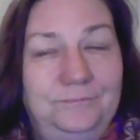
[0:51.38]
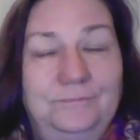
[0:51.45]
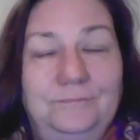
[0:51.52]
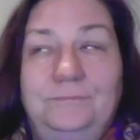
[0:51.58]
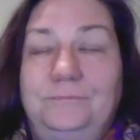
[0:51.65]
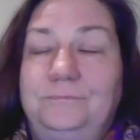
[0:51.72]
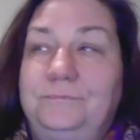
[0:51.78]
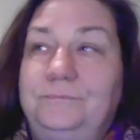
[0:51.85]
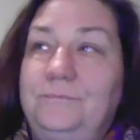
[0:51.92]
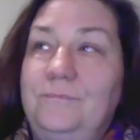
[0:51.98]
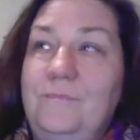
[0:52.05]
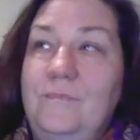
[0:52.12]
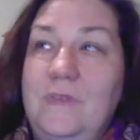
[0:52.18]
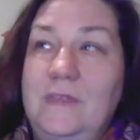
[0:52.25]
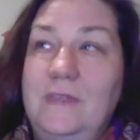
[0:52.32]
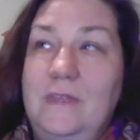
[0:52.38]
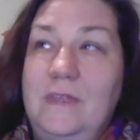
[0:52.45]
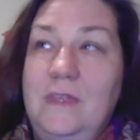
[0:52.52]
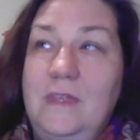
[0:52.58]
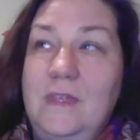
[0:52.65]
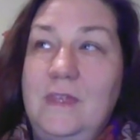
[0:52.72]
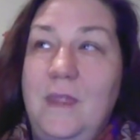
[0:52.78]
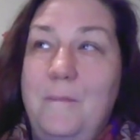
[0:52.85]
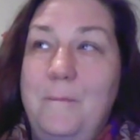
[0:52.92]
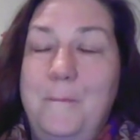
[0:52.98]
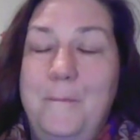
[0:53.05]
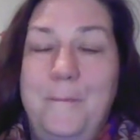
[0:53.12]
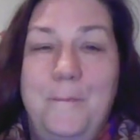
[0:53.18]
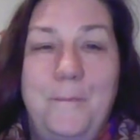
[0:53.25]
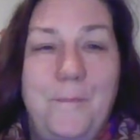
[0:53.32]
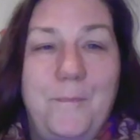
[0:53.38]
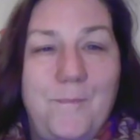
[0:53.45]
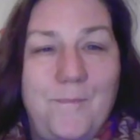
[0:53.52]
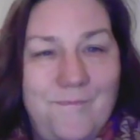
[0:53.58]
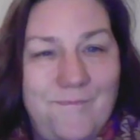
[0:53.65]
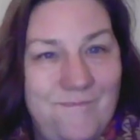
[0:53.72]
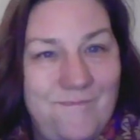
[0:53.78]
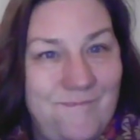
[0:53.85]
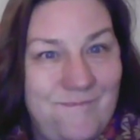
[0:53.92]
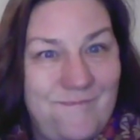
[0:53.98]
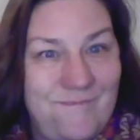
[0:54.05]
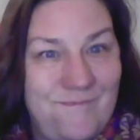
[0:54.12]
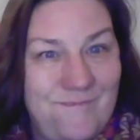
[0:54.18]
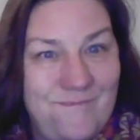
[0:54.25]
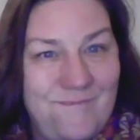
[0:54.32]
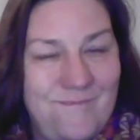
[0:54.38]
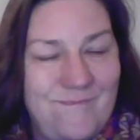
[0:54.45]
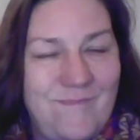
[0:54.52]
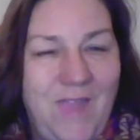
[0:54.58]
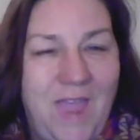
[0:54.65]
Nothing is said.